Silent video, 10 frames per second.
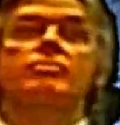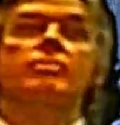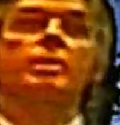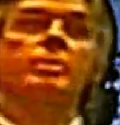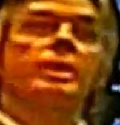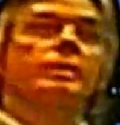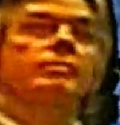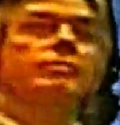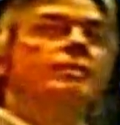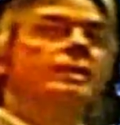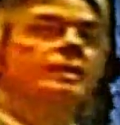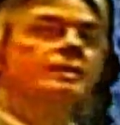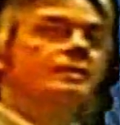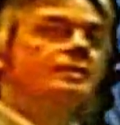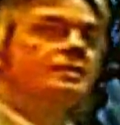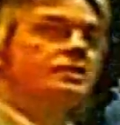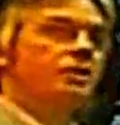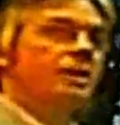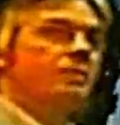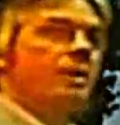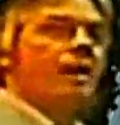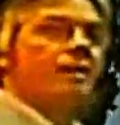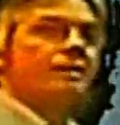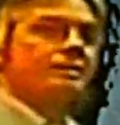Maybe sort him out.